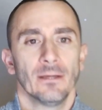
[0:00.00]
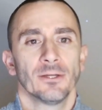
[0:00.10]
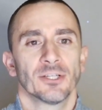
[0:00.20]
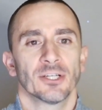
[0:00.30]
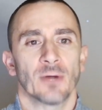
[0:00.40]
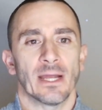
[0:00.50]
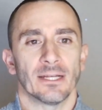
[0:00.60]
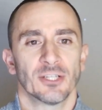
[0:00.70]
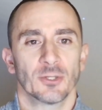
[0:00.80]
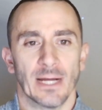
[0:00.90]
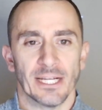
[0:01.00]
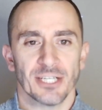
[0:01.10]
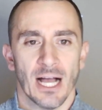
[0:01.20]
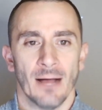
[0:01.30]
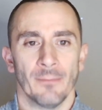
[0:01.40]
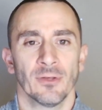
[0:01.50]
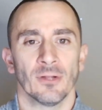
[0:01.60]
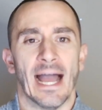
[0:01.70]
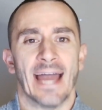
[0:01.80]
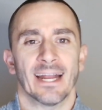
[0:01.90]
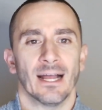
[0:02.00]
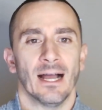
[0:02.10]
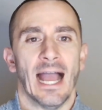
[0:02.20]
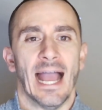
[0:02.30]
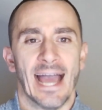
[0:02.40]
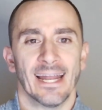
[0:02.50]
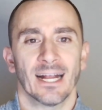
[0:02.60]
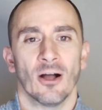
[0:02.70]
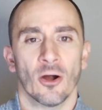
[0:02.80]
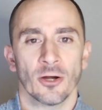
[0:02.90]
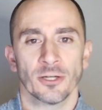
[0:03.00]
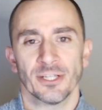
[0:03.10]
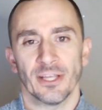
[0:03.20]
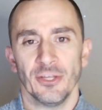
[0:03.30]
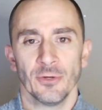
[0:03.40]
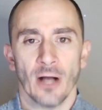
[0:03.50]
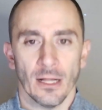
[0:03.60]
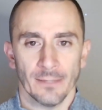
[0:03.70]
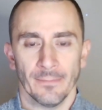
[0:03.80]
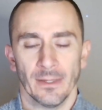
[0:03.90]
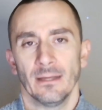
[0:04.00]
To create a job, you'll add a card to the queue column,